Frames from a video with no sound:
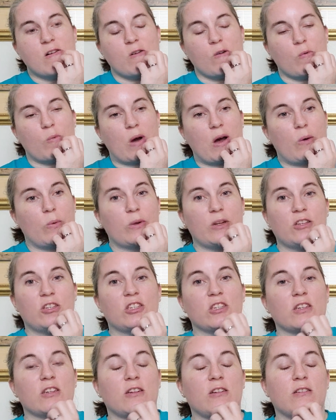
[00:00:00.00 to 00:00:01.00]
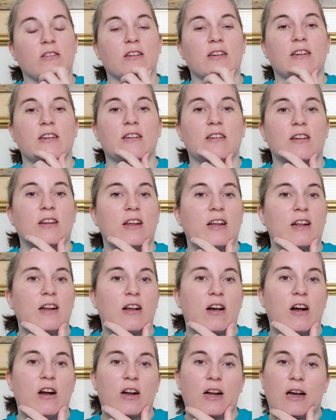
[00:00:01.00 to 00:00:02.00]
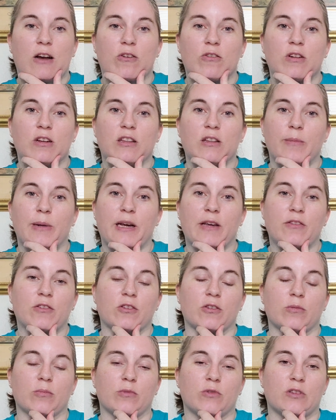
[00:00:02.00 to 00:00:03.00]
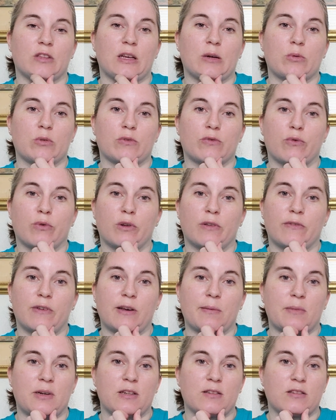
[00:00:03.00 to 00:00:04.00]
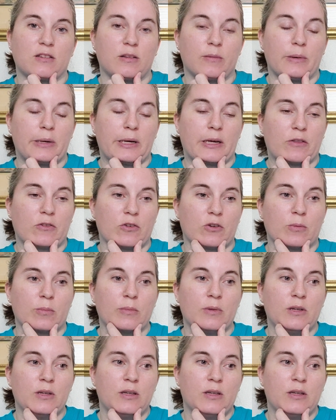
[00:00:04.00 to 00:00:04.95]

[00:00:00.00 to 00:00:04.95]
while we chilled and hung out in the bathroom. So that was 45 minutes in the bathroom.